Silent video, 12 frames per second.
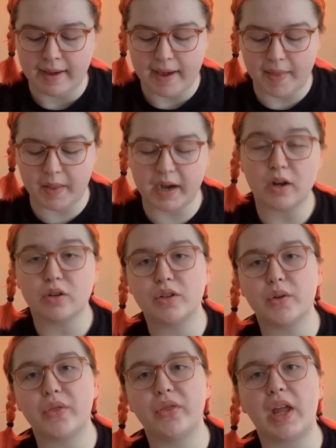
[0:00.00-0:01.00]
And then I
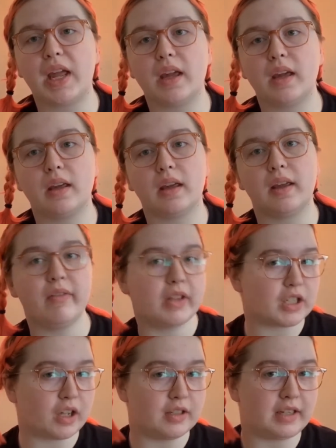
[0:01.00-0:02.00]
also think this
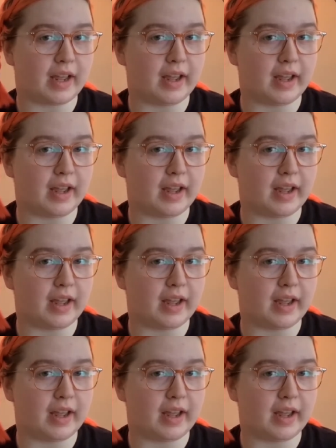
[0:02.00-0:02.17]
could